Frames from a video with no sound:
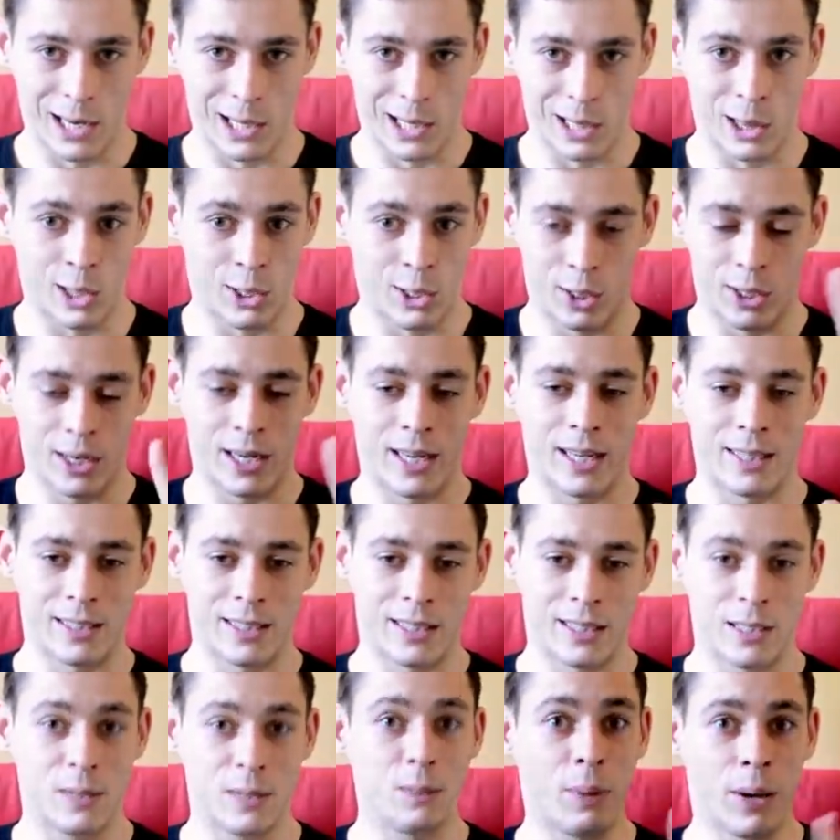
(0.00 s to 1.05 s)
learn as
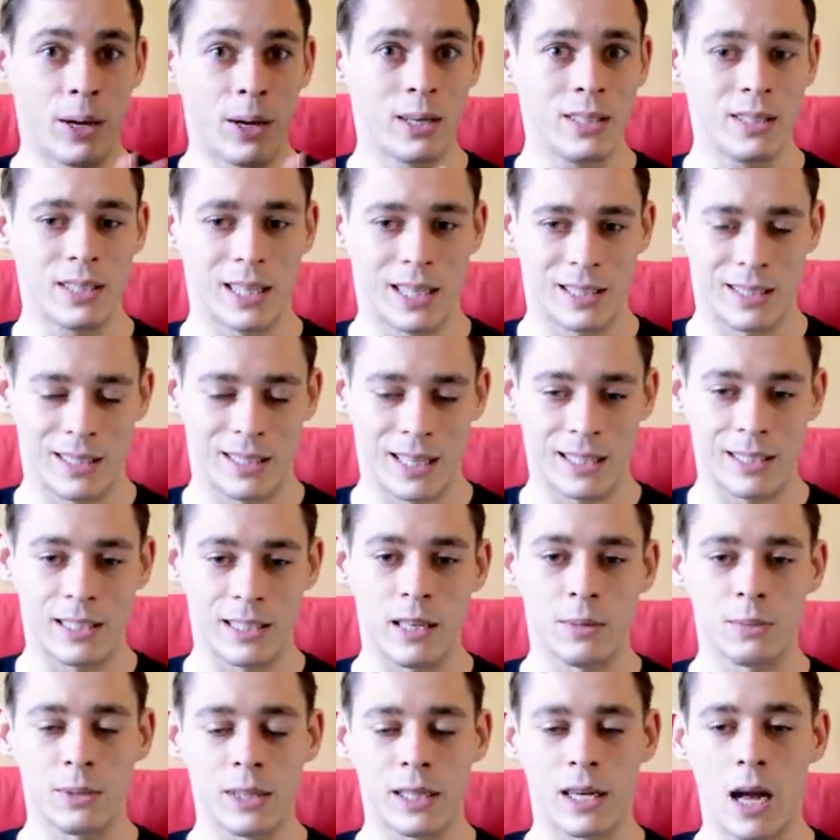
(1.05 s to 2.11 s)
a sponge, as an
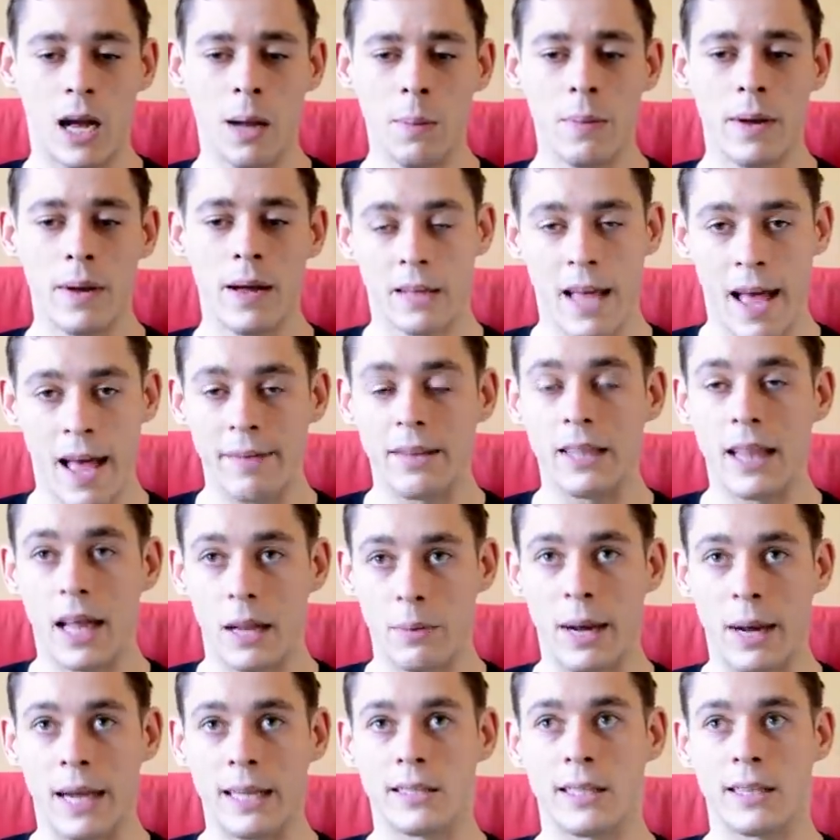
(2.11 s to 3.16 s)
empty cup. Having that
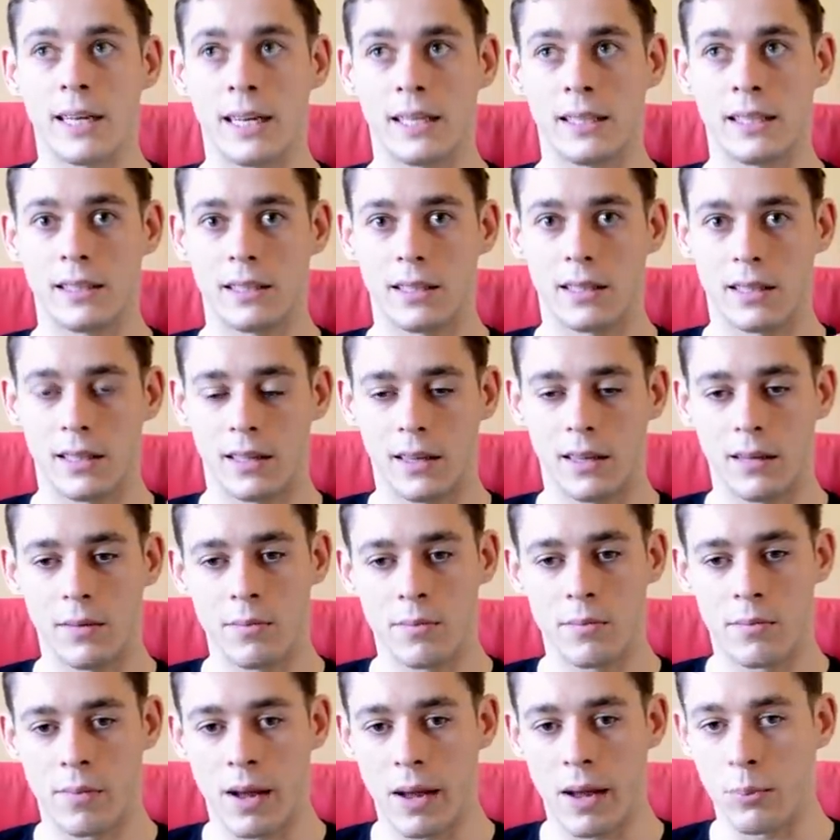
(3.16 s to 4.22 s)
mindset,
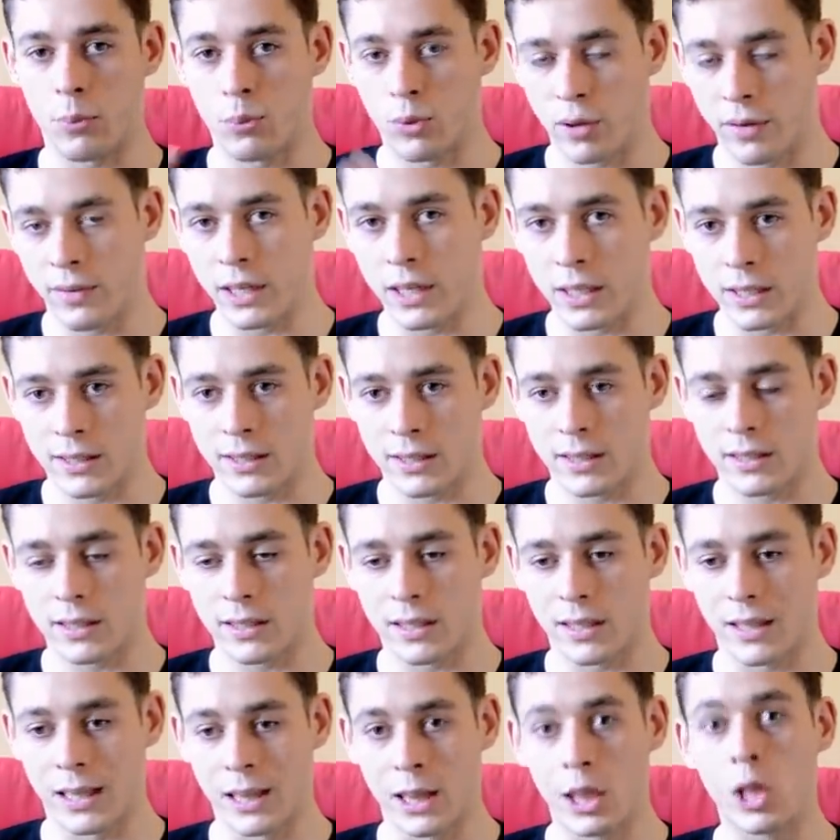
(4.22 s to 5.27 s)
my previous
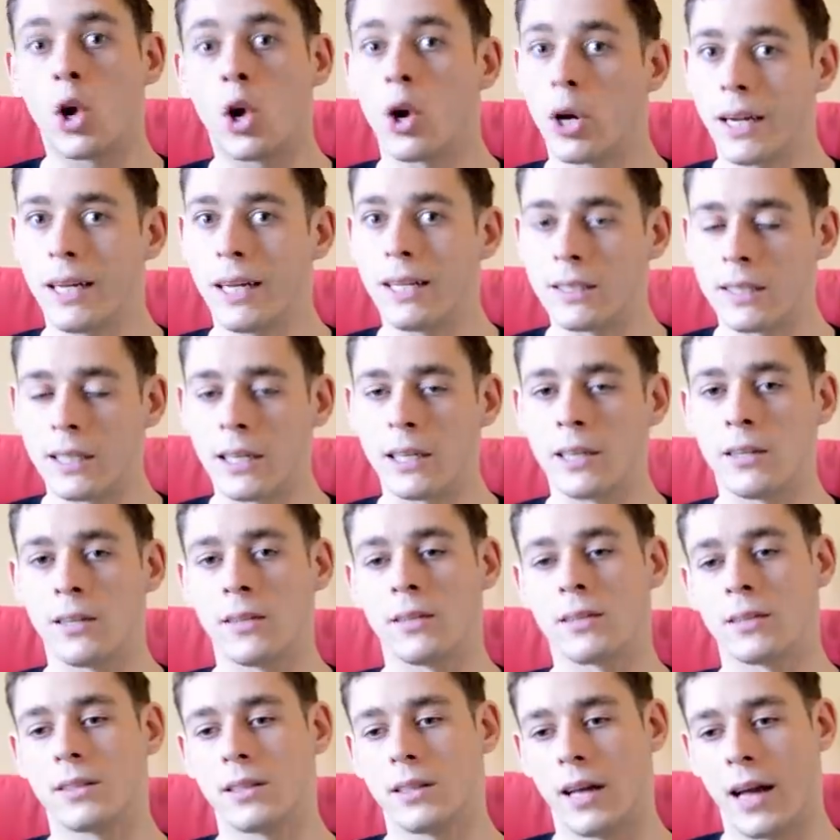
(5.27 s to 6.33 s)
learning
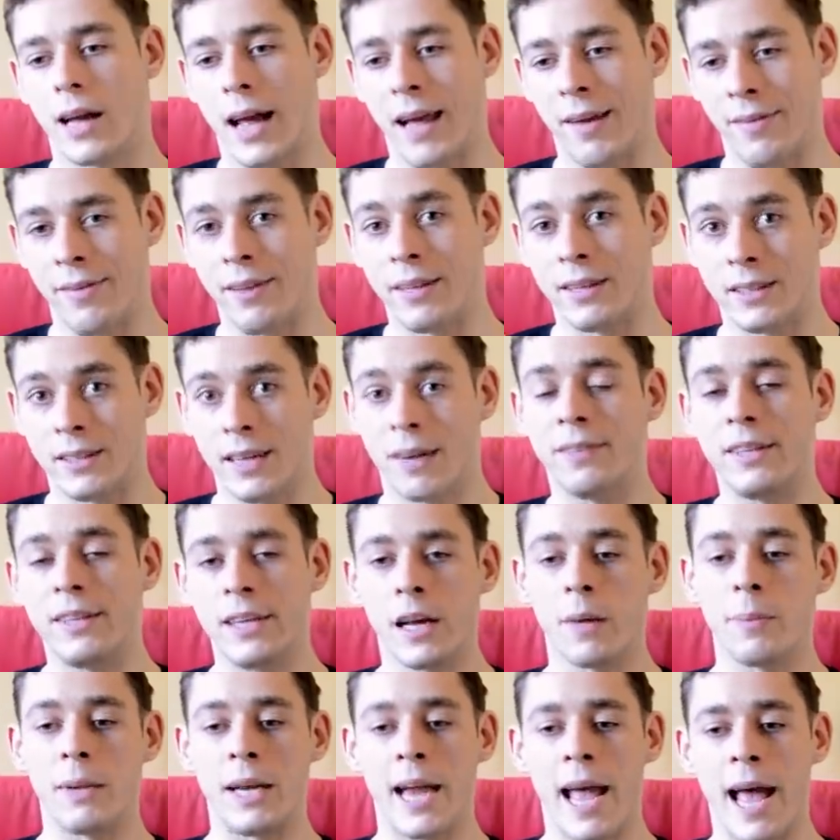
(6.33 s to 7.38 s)
skills, I feel, definitely
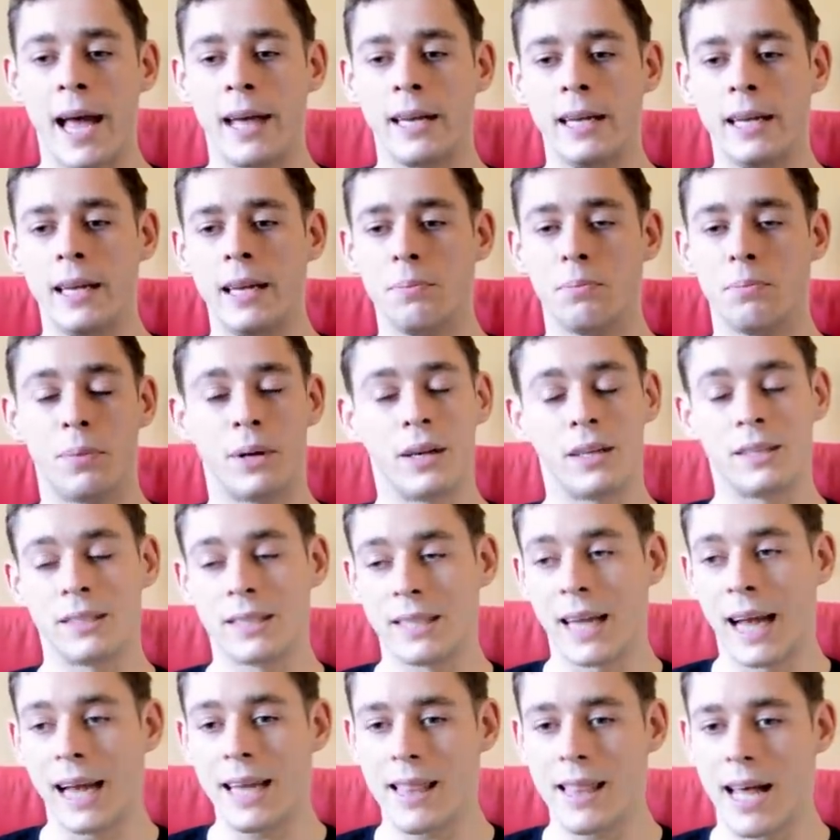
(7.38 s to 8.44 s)
come in handy. But
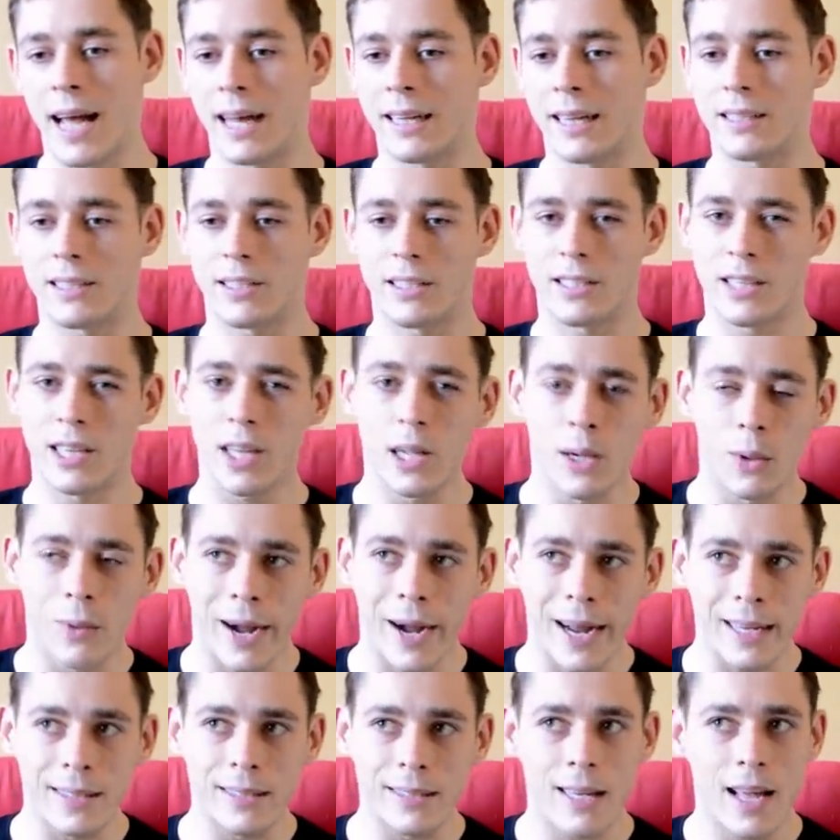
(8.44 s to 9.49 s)
aside that,
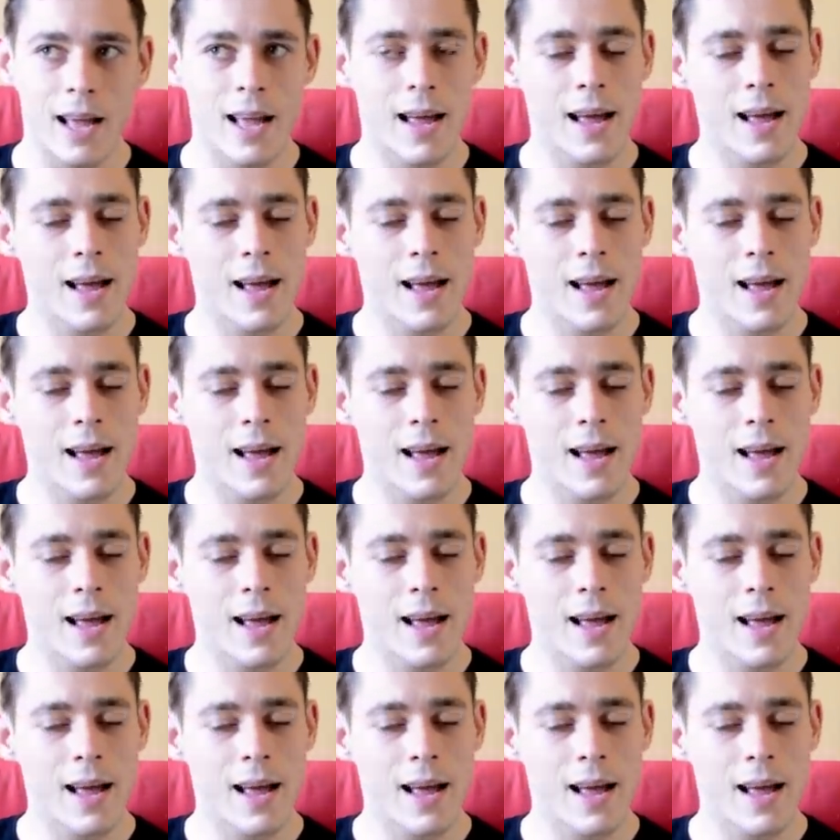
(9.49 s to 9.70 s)
skill-wise,